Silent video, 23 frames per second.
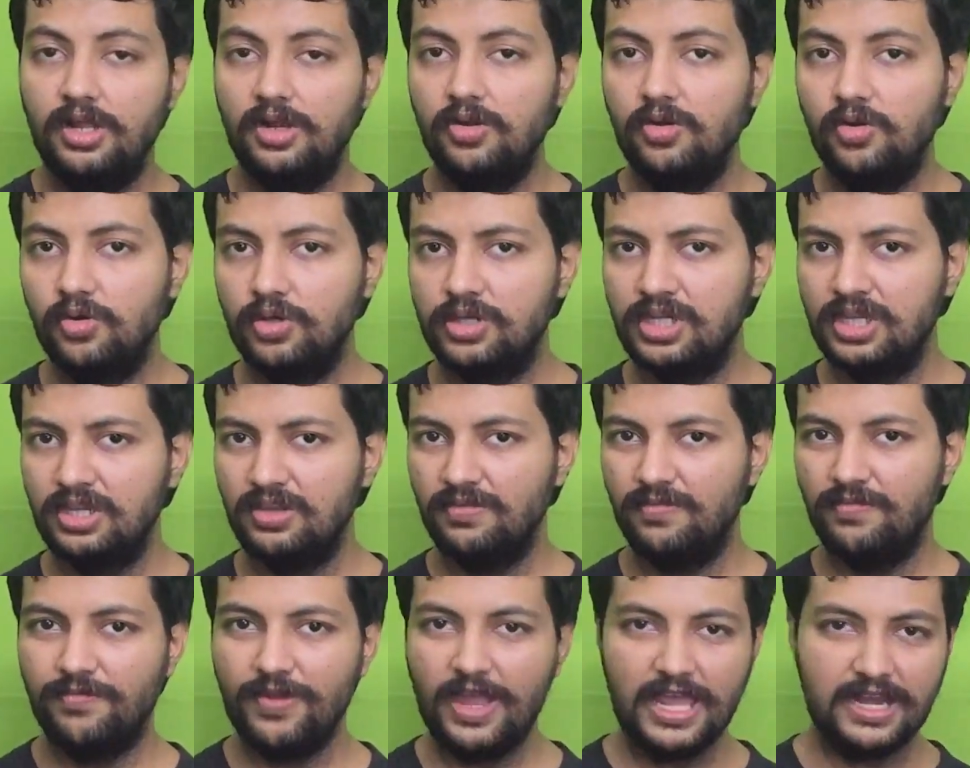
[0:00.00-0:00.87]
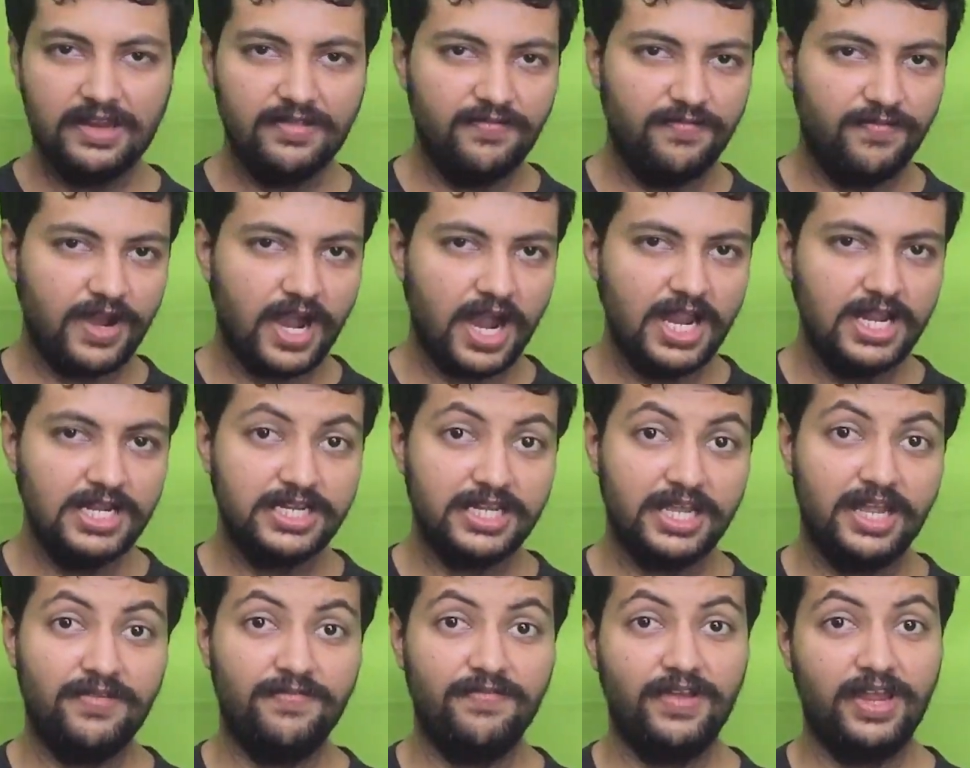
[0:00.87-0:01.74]
looking very wide
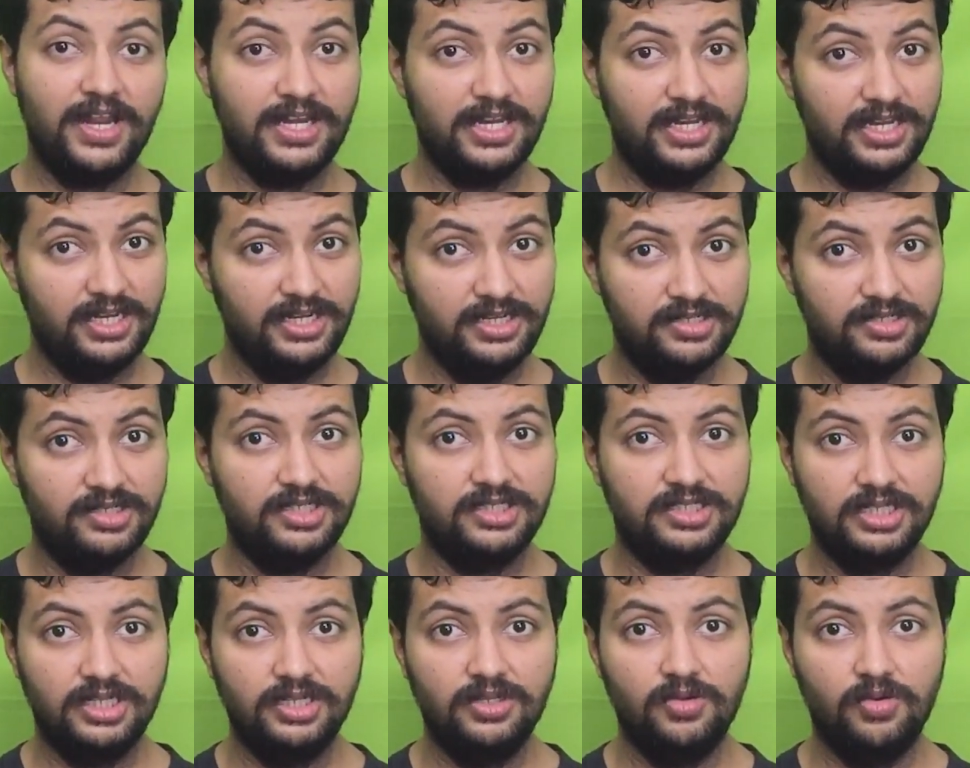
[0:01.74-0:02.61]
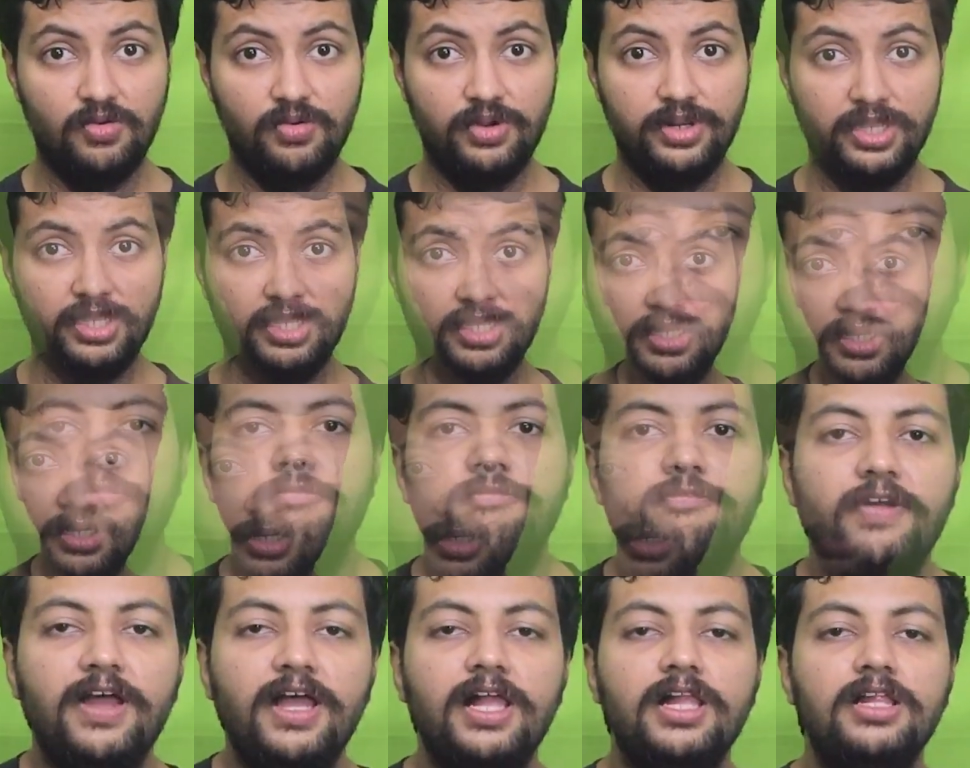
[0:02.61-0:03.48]
and very interesting over here.
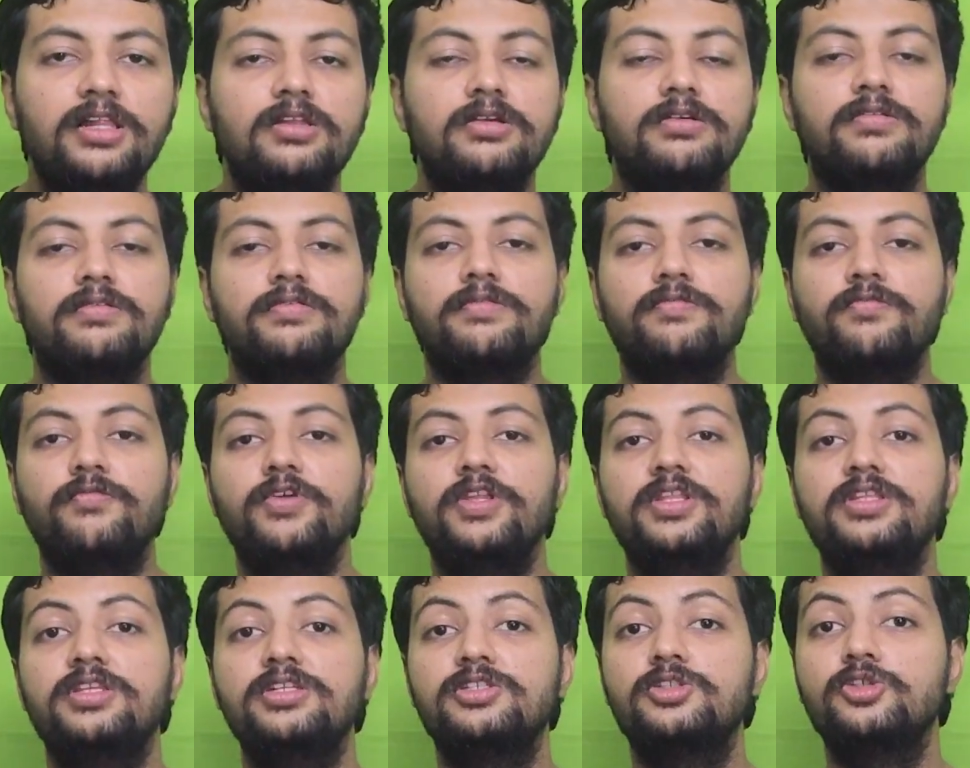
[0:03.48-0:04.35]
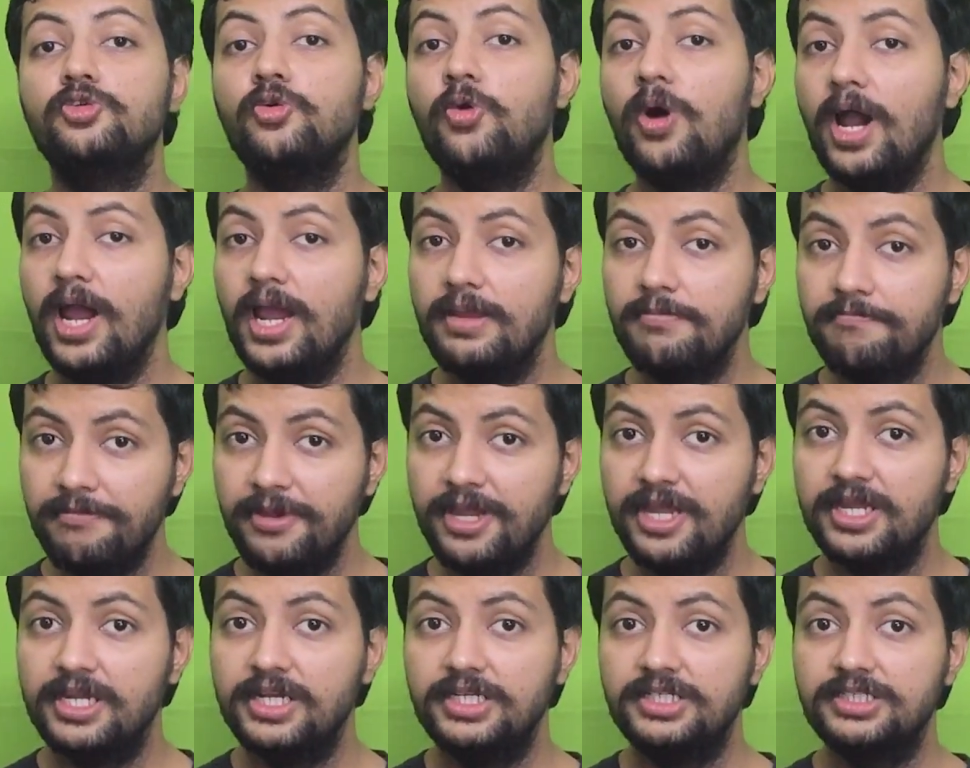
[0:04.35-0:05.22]
Well, with the two
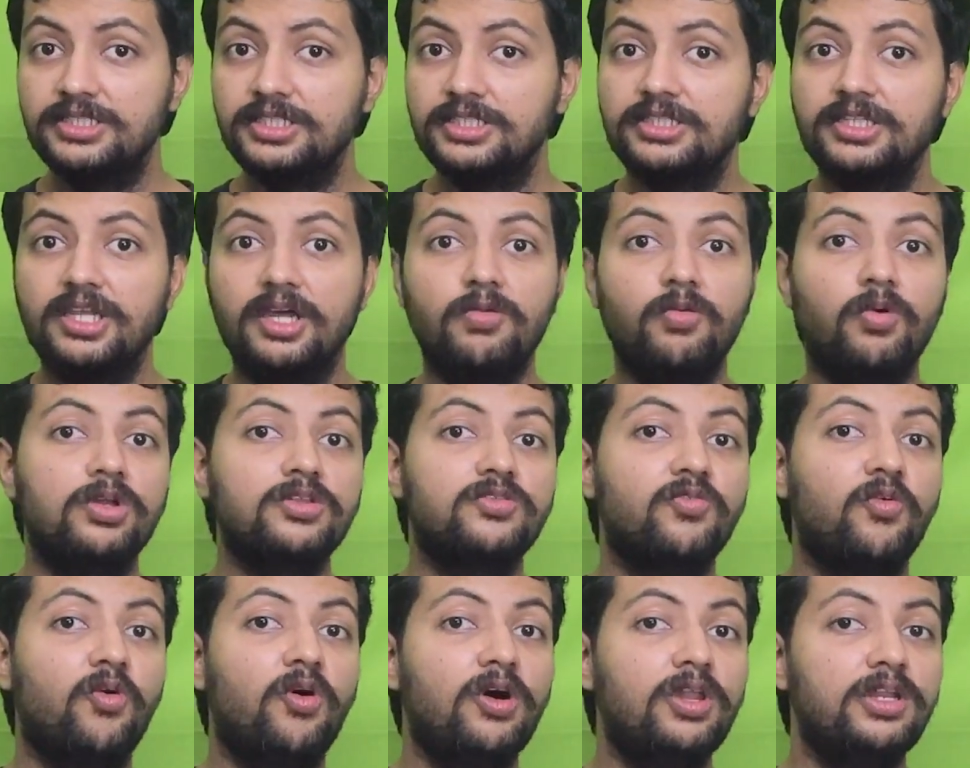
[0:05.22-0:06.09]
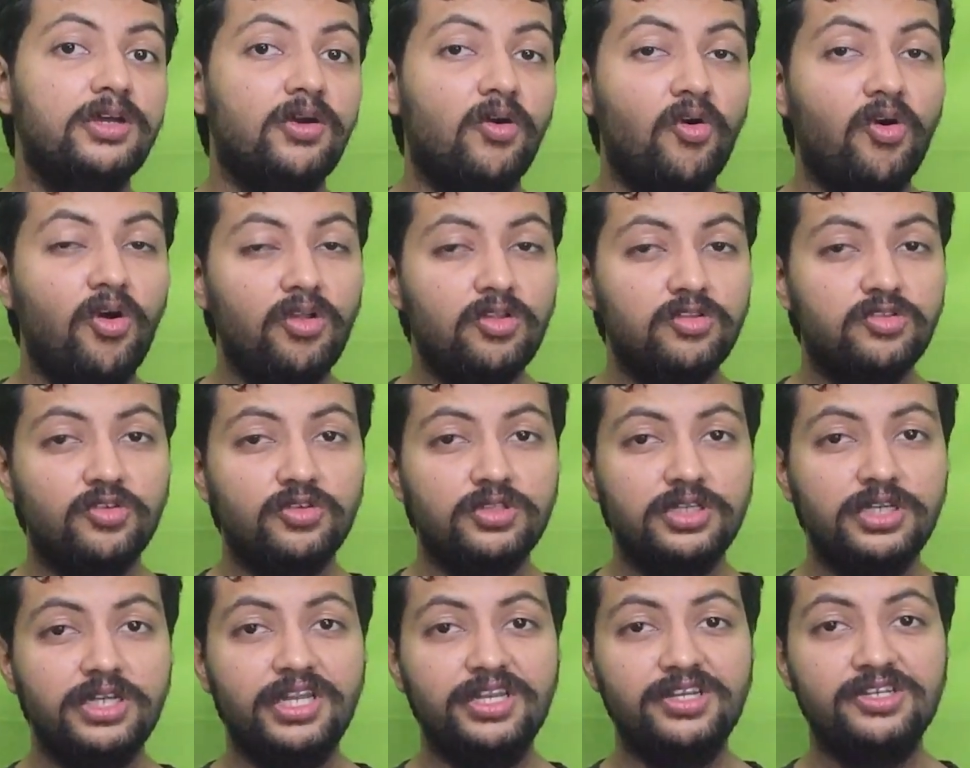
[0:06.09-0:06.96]
iPads, there was one also
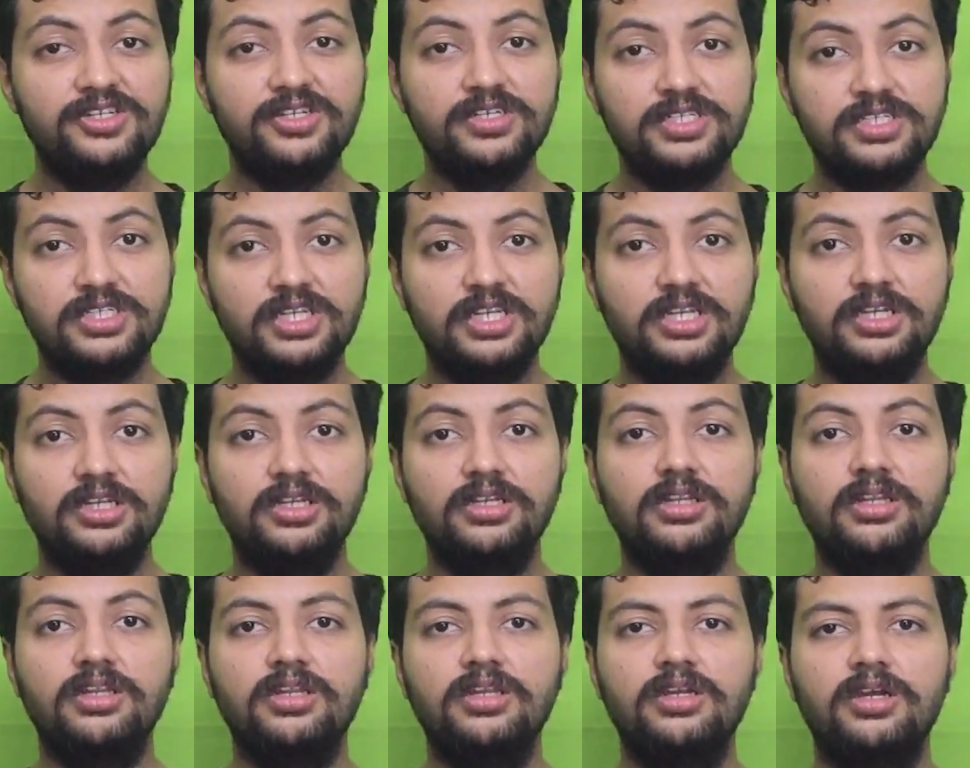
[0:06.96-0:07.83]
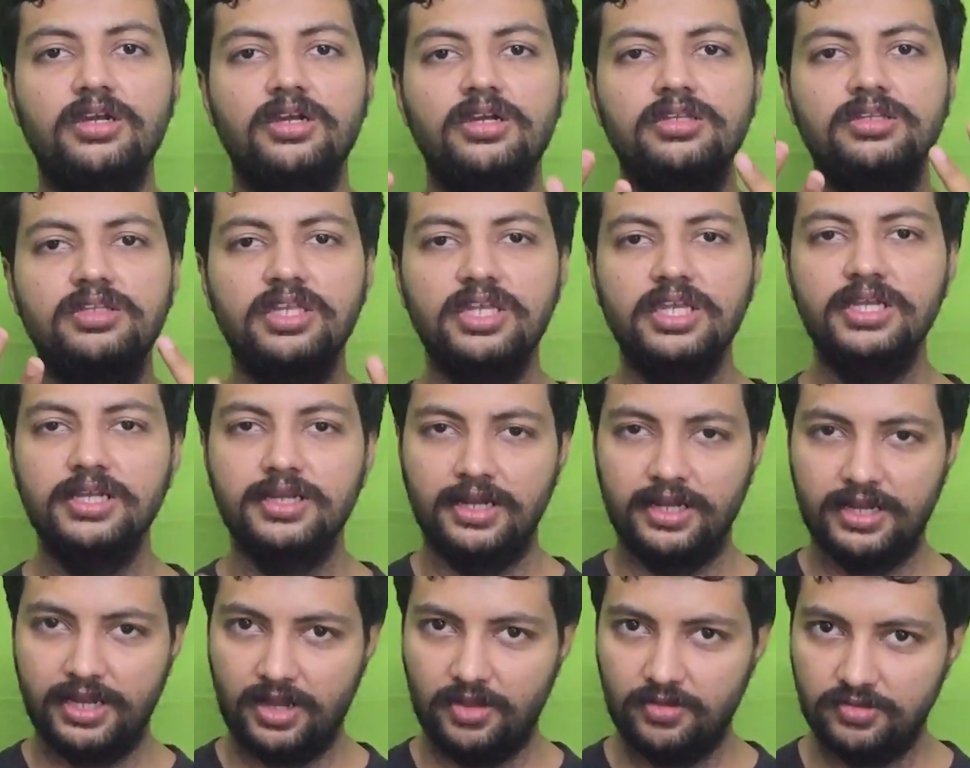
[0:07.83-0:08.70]
the interesting thing
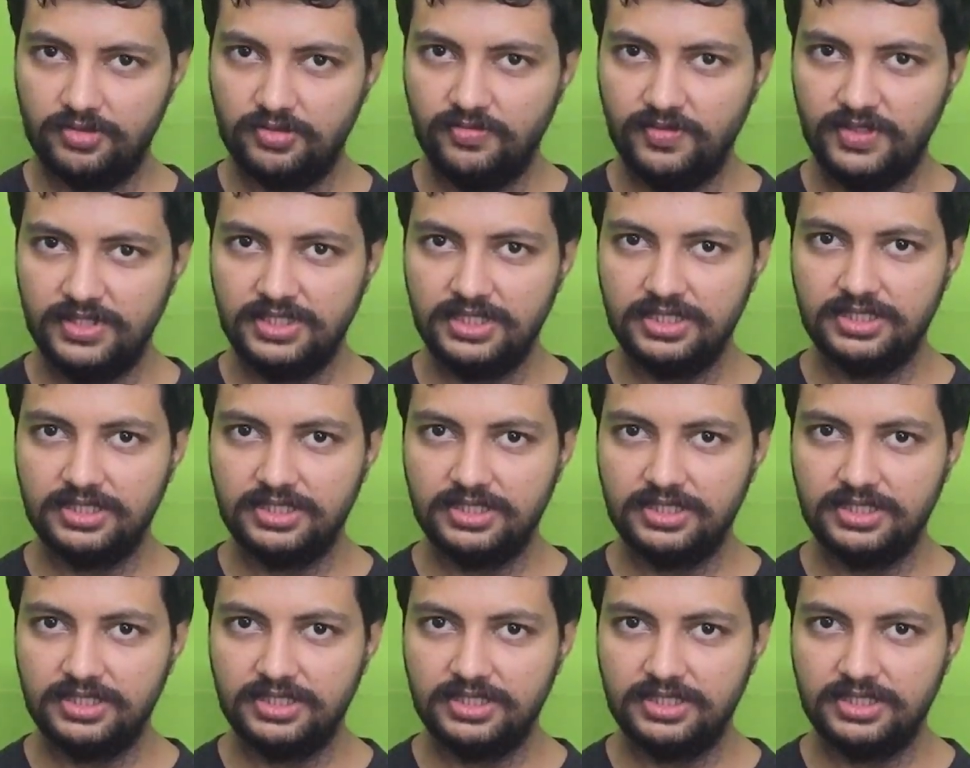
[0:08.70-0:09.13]
announced, which